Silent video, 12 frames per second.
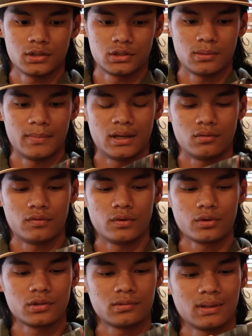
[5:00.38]
touch the manual
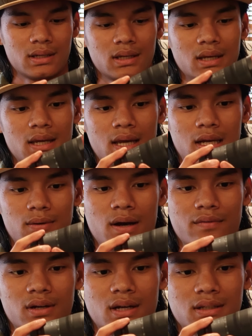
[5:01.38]
focus ring, and you
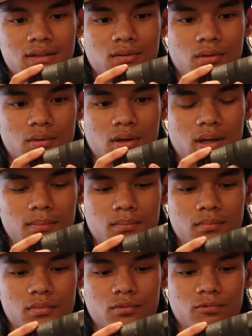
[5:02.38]
have a nice
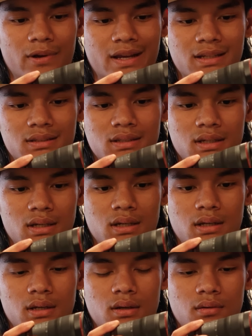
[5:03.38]
little raised
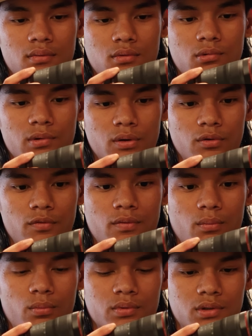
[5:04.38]

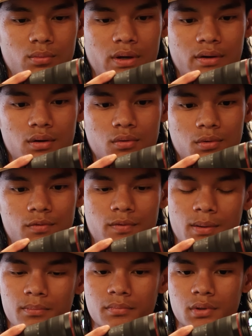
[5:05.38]
groove to where it goes
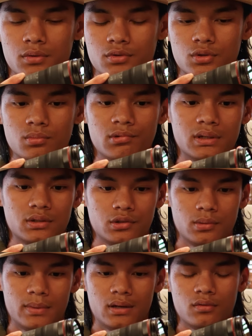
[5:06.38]
from your zoom ring to
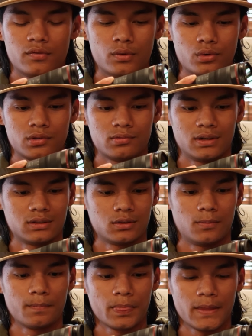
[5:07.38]
your manual focus ring.
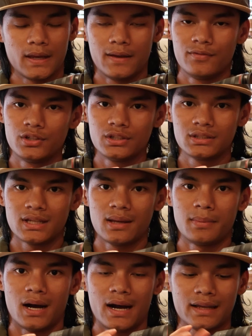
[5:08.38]
So if you just
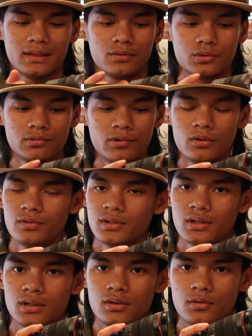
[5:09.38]
stay behind those
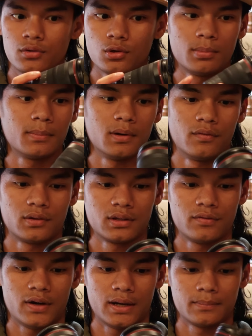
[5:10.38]
grooves, you'll be
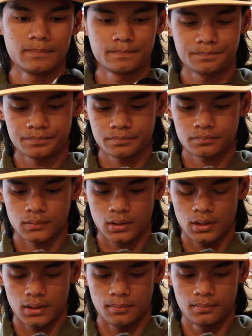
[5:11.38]
perfectly
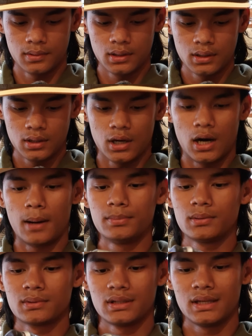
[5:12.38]
fine.
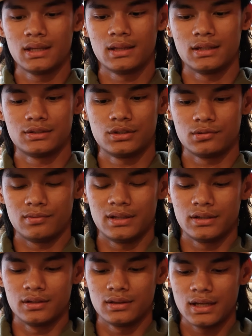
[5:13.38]
Optically, this is a
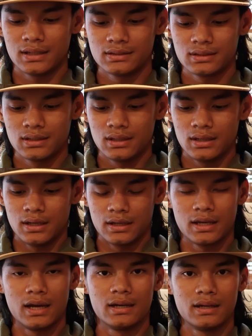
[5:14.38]
really good lens.
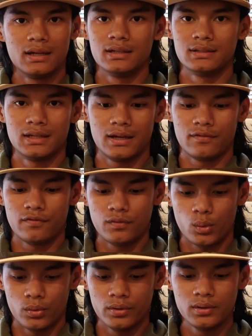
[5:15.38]
Again, it is an
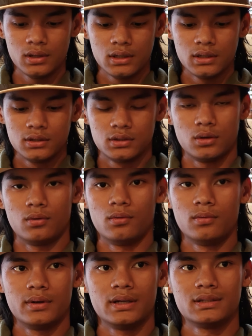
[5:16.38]
F4,
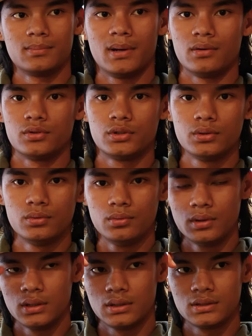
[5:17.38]
so it's about
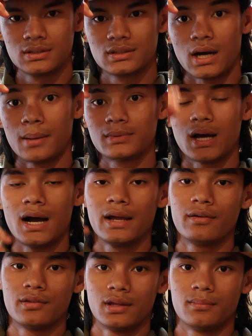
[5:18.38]
2 stops
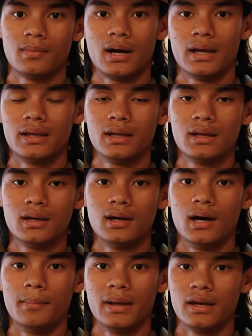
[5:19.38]
higher than my
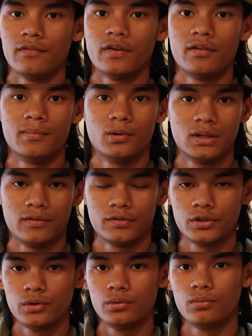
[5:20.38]
85mm
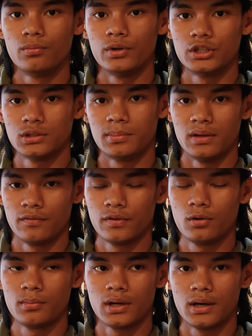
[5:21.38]
f2, which it's being
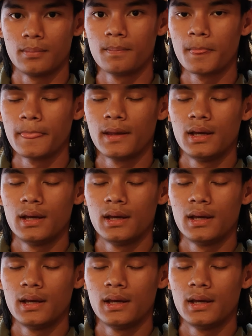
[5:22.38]
filmed on.